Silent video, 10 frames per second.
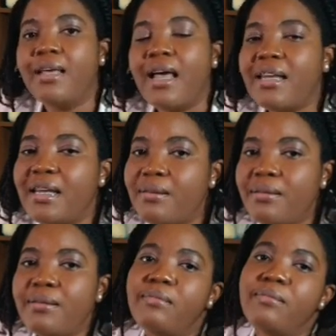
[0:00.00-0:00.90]
And then
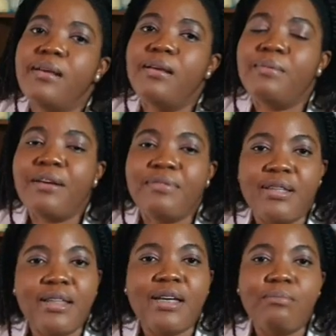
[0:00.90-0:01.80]
we have to
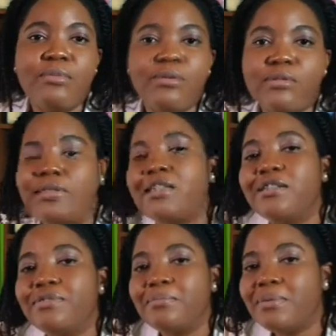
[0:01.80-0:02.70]
think about the
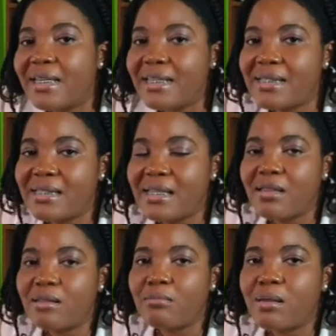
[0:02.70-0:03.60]
different places that
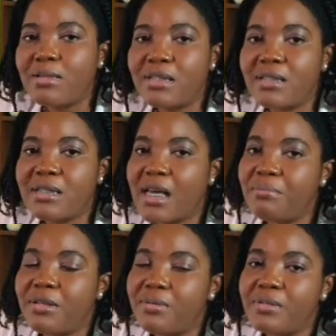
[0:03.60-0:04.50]
thermometers can be
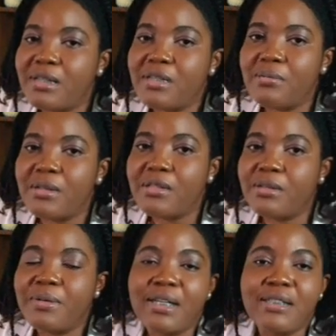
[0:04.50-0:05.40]
used as well. So we
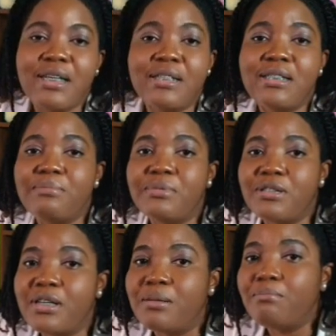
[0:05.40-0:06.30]
can take the temperature in
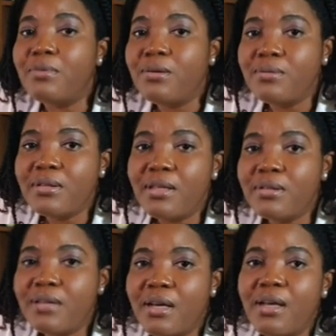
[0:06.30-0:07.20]
the mouth,
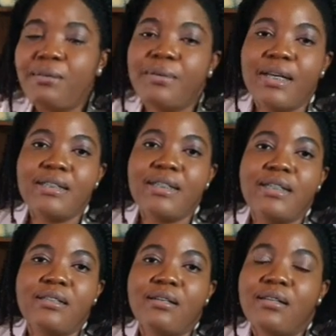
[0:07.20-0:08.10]
we can take it
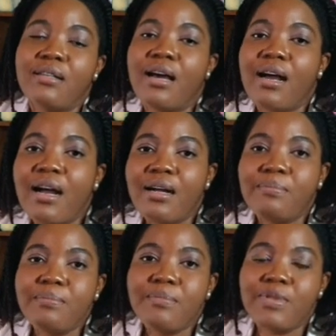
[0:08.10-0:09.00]
under the
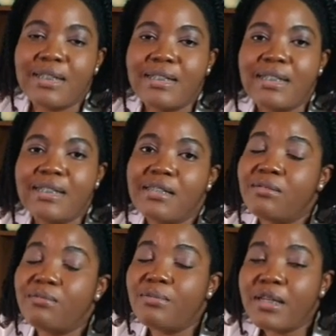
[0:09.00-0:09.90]
arm, we can take it in the
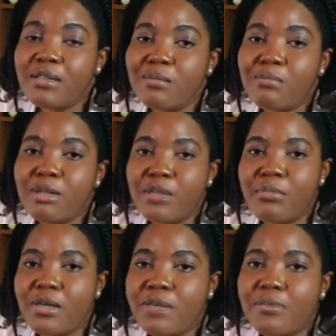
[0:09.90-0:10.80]
rectum or the
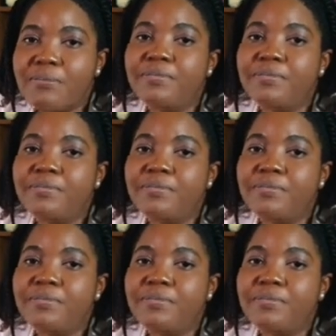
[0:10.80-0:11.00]
bottom,